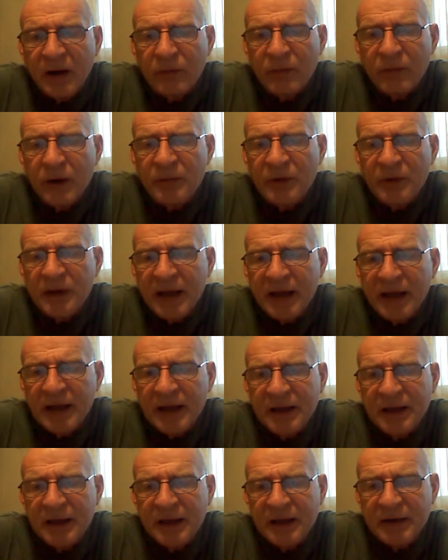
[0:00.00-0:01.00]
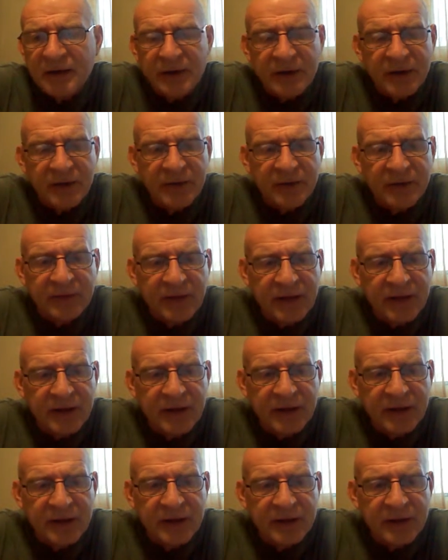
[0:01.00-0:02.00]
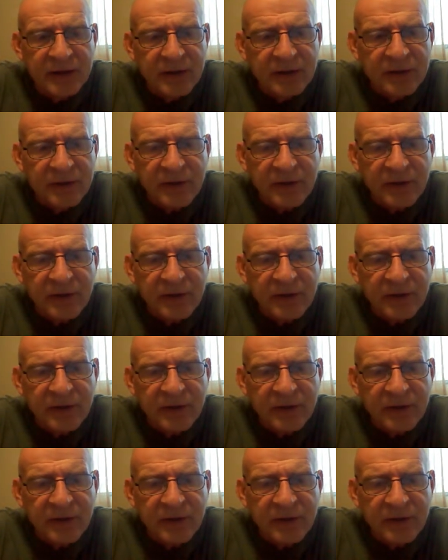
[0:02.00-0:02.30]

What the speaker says: What we're getting here is a